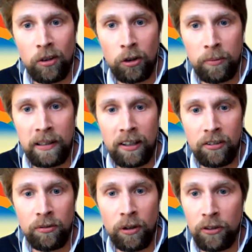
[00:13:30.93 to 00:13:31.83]

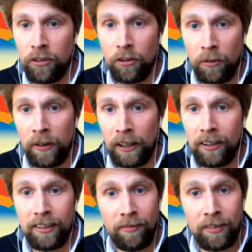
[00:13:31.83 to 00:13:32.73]
documentation runs to something
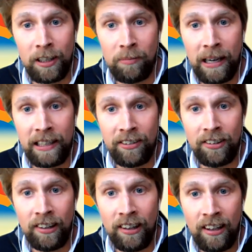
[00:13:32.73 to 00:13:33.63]
like 17 pages.